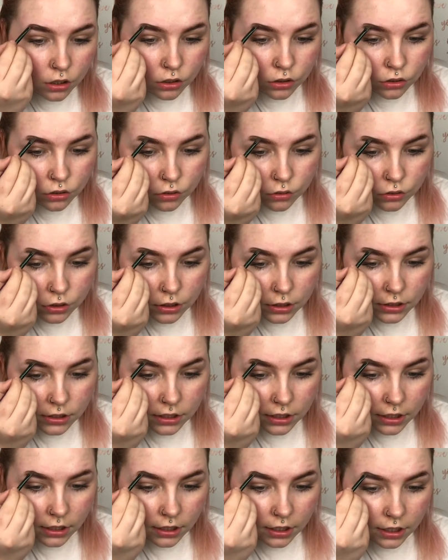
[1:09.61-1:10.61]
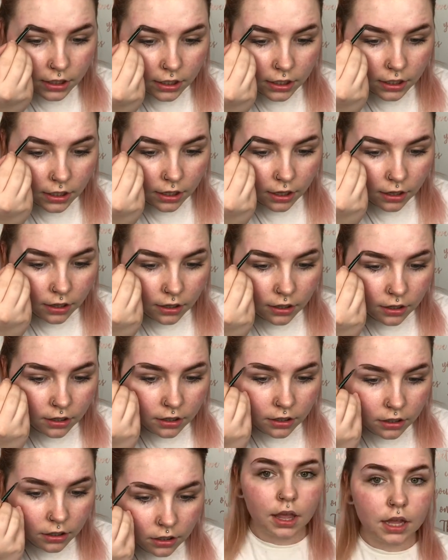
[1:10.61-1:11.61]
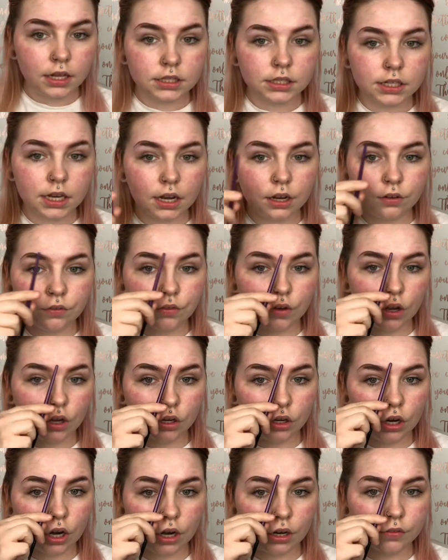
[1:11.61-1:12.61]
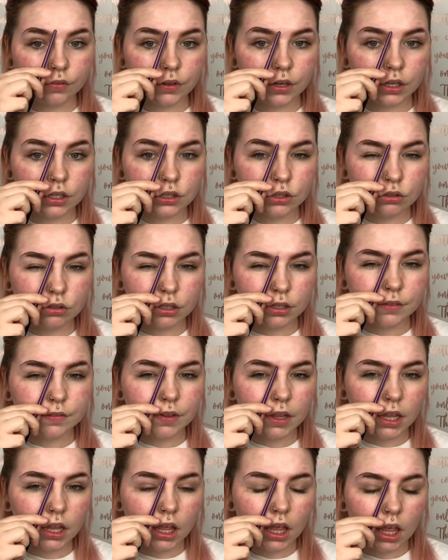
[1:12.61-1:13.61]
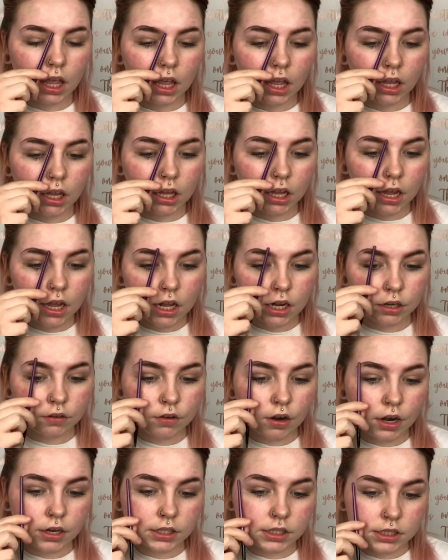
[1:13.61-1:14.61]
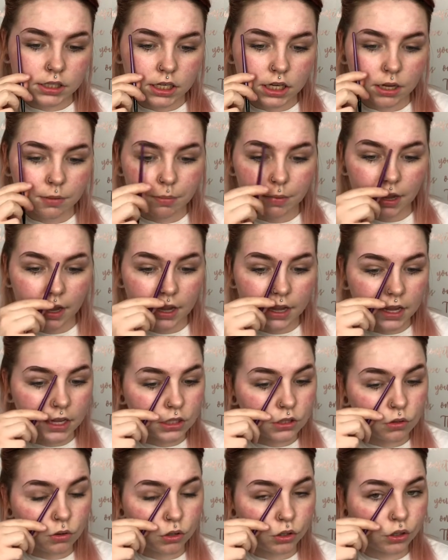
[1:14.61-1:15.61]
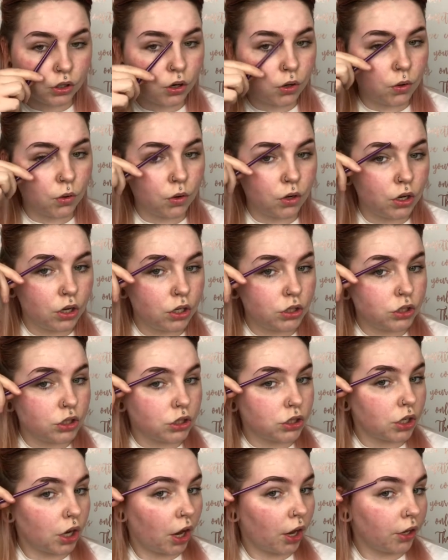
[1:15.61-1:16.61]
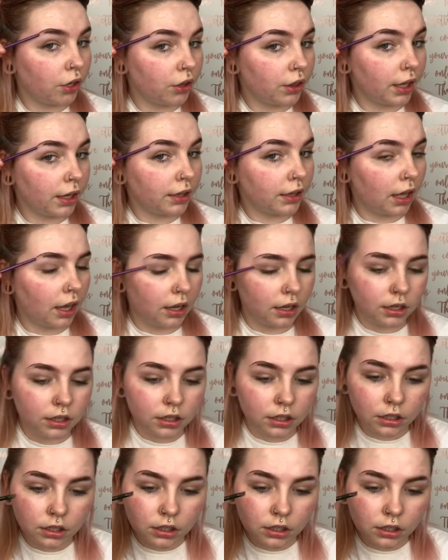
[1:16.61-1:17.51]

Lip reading: So just here, instead of curving it sort of in a rounded shape, it's going to go just out like that.